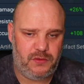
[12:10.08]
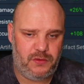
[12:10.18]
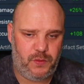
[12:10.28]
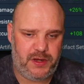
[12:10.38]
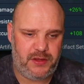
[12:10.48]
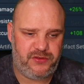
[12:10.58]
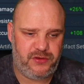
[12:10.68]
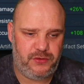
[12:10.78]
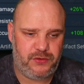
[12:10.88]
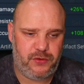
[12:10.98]

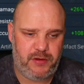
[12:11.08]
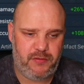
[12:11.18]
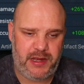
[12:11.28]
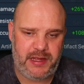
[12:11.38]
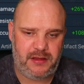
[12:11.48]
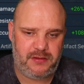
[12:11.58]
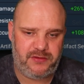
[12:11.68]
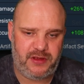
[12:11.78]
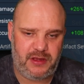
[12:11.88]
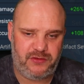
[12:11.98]
102 crit rate,
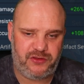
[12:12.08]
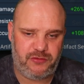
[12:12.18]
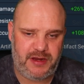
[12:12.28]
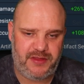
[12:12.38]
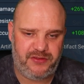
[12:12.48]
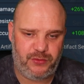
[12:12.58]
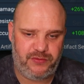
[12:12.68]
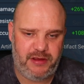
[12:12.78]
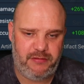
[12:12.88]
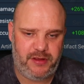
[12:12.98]
so just around the sort of
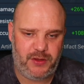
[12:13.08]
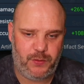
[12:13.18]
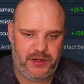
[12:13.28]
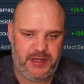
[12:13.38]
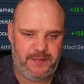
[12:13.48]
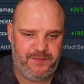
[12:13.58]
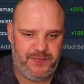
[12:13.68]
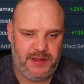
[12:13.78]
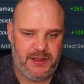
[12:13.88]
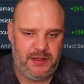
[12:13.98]
area you want it,
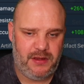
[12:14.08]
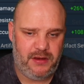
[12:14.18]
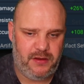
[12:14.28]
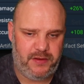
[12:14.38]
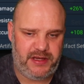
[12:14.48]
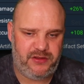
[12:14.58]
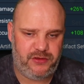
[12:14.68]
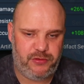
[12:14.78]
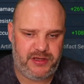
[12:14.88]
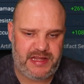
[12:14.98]
92
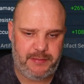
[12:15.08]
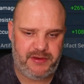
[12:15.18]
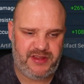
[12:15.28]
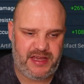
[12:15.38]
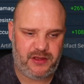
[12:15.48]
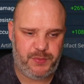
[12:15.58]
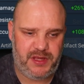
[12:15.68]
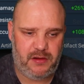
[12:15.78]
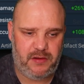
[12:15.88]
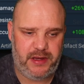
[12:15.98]
crit damage, that could be
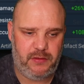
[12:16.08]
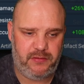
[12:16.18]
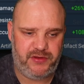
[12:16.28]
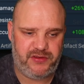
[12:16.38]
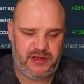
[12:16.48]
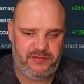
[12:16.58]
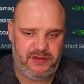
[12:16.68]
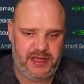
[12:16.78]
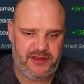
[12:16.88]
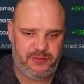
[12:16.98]
higher obviously if you
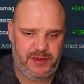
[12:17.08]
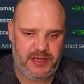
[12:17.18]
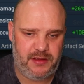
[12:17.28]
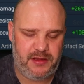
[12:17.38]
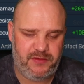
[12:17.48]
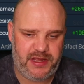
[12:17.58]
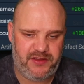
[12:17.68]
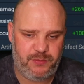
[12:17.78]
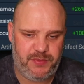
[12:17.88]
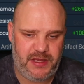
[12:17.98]
get some better, if I get
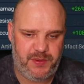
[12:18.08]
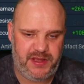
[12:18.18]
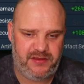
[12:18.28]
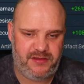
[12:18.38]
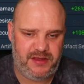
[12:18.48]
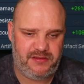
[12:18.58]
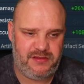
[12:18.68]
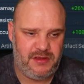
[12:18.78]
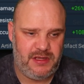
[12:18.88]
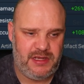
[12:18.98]
some better pieces.
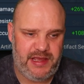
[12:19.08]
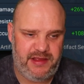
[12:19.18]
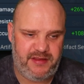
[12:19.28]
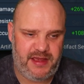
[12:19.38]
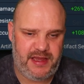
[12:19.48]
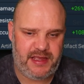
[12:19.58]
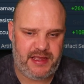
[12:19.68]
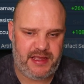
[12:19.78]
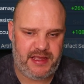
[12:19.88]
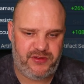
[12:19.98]
His
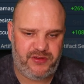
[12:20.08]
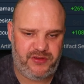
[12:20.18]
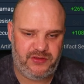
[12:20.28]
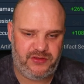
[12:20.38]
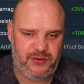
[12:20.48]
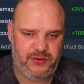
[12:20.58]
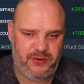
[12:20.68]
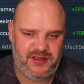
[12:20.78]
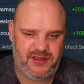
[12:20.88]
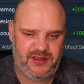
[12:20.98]
accuracy is at
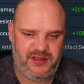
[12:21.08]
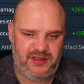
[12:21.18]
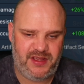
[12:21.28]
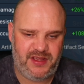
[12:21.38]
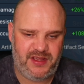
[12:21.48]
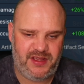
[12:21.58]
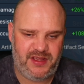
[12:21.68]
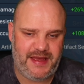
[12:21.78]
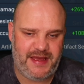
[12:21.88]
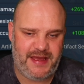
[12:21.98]
218, again I'd like
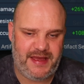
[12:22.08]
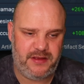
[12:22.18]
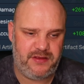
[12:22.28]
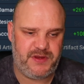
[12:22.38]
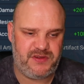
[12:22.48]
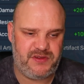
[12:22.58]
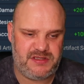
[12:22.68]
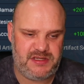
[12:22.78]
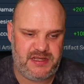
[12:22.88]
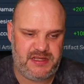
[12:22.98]
that higher, especially since
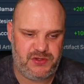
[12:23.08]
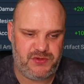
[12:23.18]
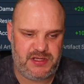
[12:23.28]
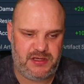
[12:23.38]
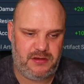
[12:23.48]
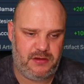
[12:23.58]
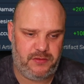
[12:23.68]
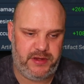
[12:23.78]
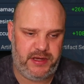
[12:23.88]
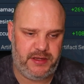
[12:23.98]
he is used in
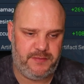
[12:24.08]
arena.